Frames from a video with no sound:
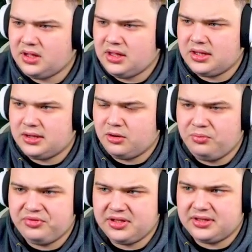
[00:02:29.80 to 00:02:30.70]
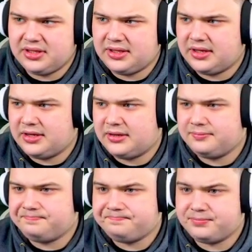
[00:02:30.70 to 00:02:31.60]
Hopefully the
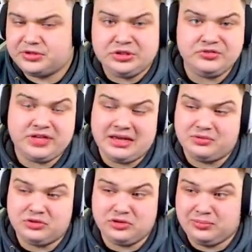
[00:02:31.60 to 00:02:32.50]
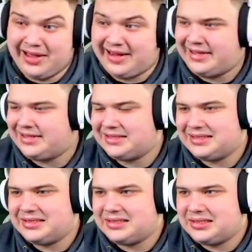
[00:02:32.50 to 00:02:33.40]
other games will do better.
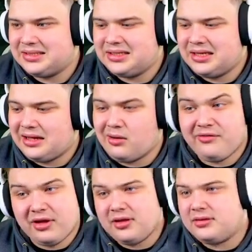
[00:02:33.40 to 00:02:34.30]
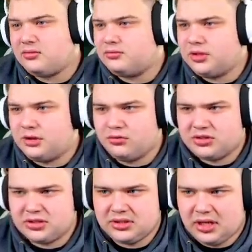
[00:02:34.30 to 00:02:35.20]
However, you know, we
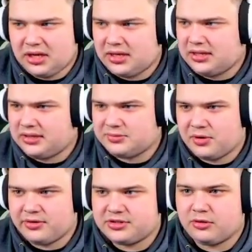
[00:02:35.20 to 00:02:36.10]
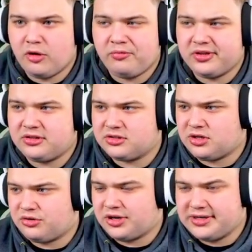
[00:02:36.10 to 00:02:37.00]
still are in this bonus, so hopefully it does go
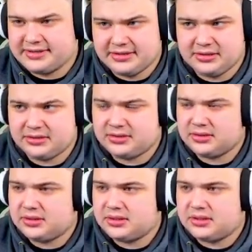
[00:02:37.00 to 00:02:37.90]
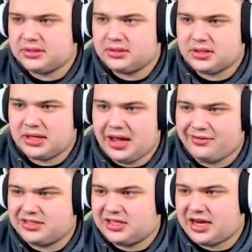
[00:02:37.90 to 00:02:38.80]
crazy. Okay,
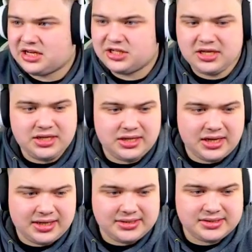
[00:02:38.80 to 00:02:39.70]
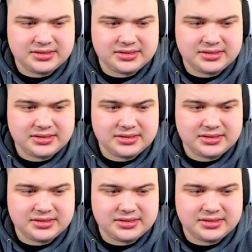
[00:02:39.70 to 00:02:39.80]
guaranteed connection here. Nice.